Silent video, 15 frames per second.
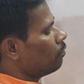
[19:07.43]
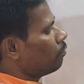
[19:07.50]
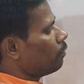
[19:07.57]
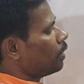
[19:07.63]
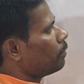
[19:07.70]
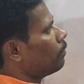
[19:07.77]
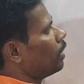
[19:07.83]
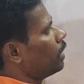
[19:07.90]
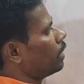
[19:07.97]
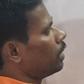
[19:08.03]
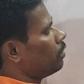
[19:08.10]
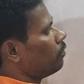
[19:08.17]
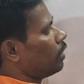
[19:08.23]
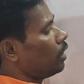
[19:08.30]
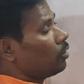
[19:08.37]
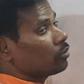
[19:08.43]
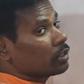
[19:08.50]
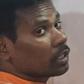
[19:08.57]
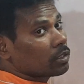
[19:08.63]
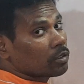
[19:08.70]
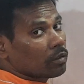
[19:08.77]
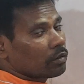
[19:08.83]
by market value.
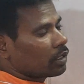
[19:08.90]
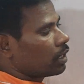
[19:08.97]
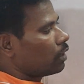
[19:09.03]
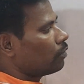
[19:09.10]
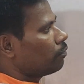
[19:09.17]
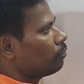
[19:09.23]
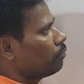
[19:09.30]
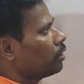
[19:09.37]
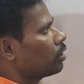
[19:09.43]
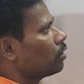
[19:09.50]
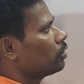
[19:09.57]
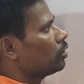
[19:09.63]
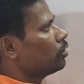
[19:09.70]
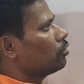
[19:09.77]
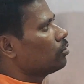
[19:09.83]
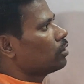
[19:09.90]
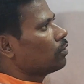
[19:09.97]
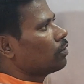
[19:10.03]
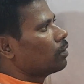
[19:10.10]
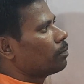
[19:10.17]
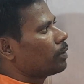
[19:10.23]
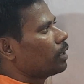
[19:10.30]
Just now you can, because you use the
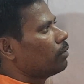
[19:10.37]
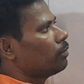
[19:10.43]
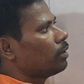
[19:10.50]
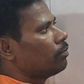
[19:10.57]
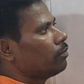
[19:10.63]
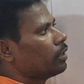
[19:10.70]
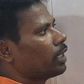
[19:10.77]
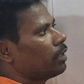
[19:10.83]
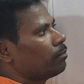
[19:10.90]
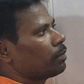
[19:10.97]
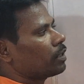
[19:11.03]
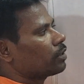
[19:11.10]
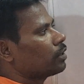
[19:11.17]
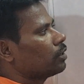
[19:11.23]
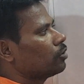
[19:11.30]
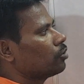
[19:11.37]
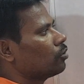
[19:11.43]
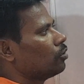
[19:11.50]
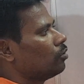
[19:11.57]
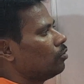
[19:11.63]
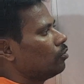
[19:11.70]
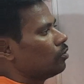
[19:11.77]
word premium 10%.
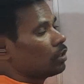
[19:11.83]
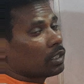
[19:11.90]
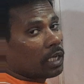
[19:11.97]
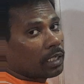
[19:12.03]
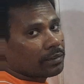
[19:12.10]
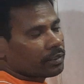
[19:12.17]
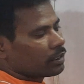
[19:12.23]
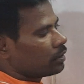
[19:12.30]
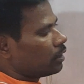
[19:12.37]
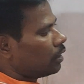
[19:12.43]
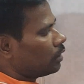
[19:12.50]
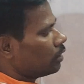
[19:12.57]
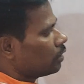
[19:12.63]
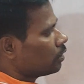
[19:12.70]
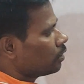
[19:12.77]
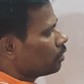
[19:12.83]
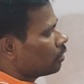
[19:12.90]
So answer is like this.